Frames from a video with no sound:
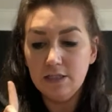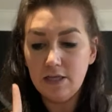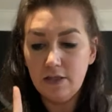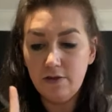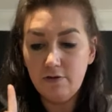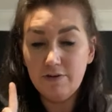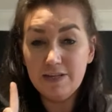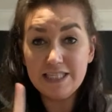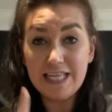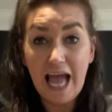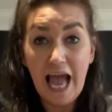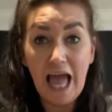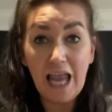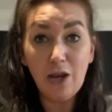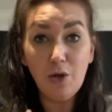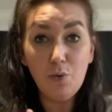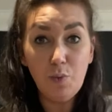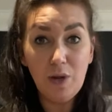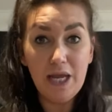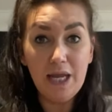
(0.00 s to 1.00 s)
So there is
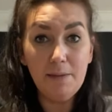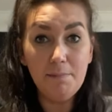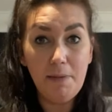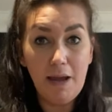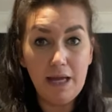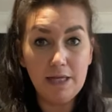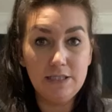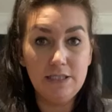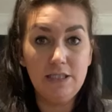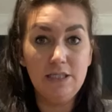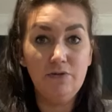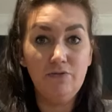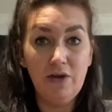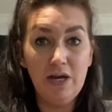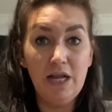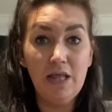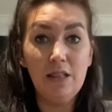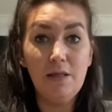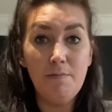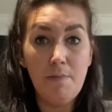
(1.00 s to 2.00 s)
Halloween pasta
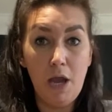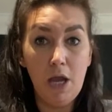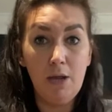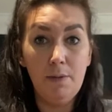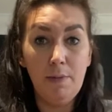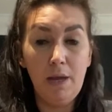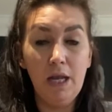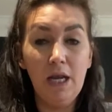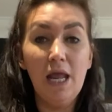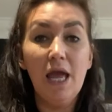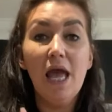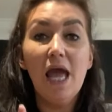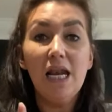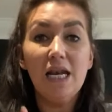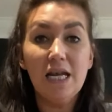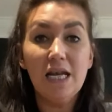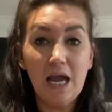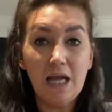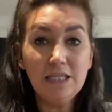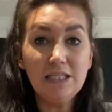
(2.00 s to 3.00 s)
in at the moment,
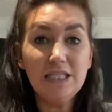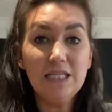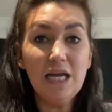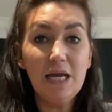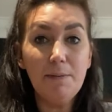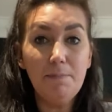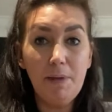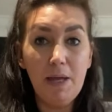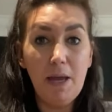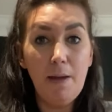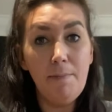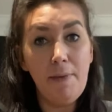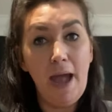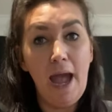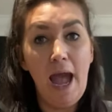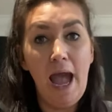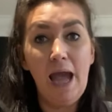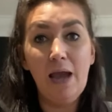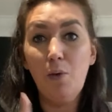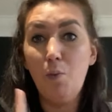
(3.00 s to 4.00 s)
99p a
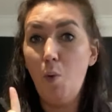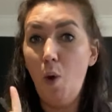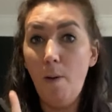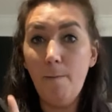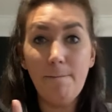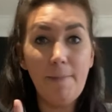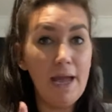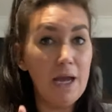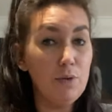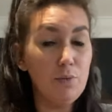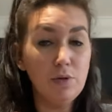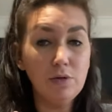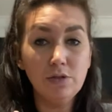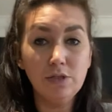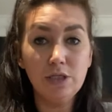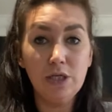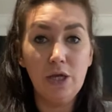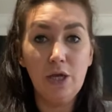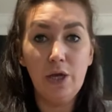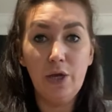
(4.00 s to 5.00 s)
bag. One bag
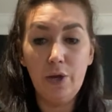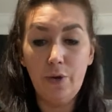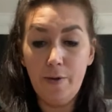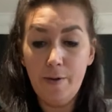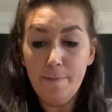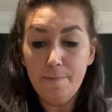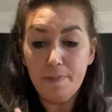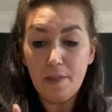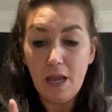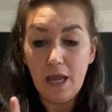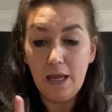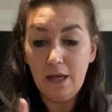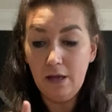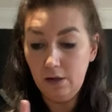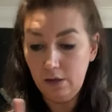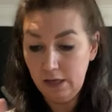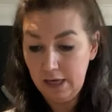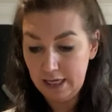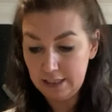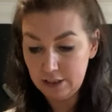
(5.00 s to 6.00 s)
will do.
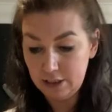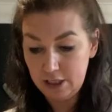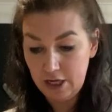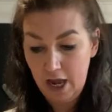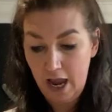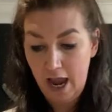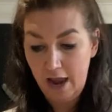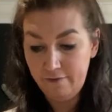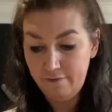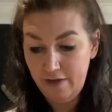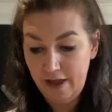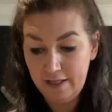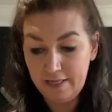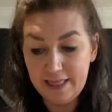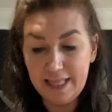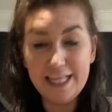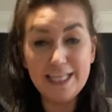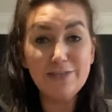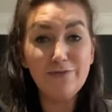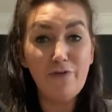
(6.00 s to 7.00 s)
It'll last you. I've
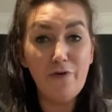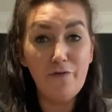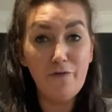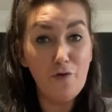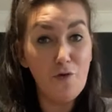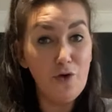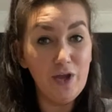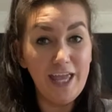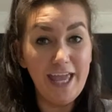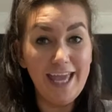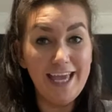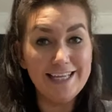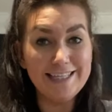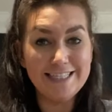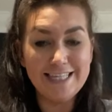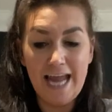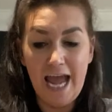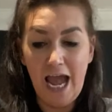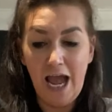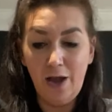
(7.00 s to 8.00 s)
had these for 4
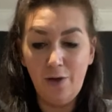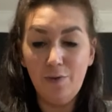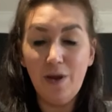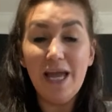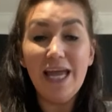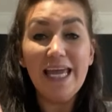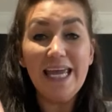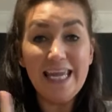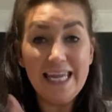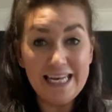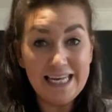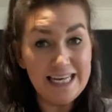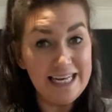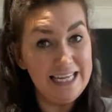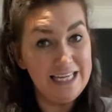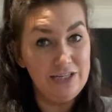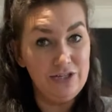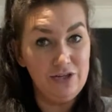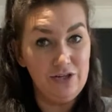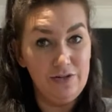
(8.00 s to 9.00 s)
years now in
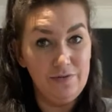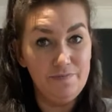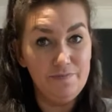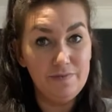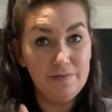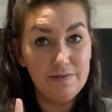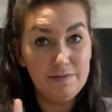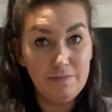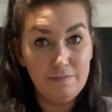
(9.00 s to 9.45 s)
Lidl.